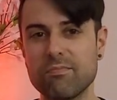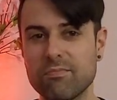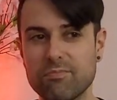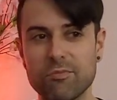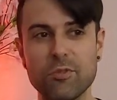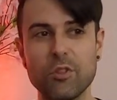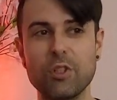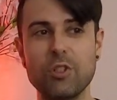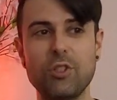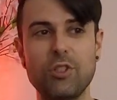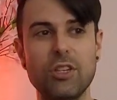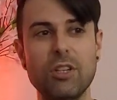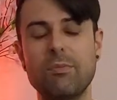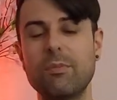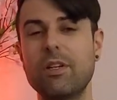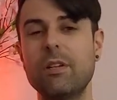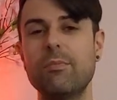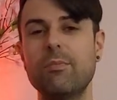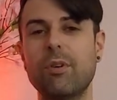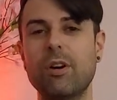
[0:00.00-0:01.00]

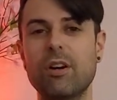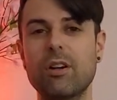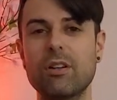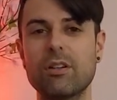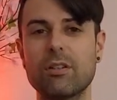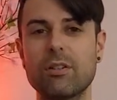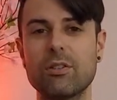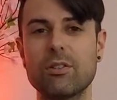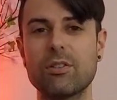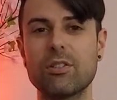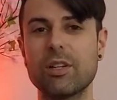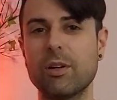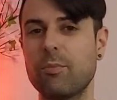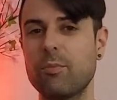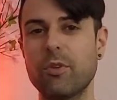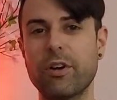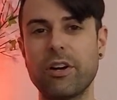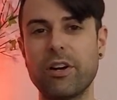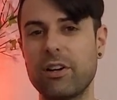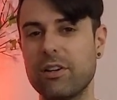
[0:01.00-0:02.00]
legitimate partners
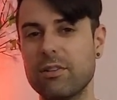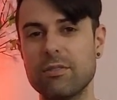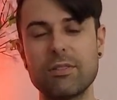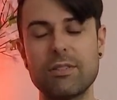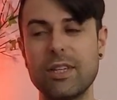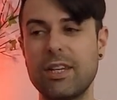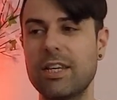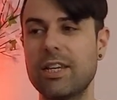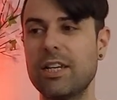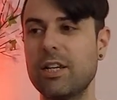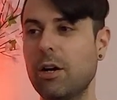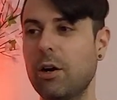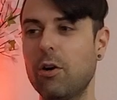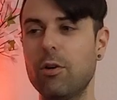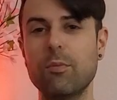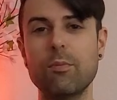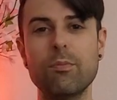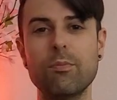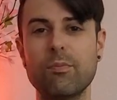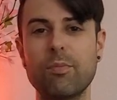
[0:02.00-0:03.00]
somewhere sitting at home,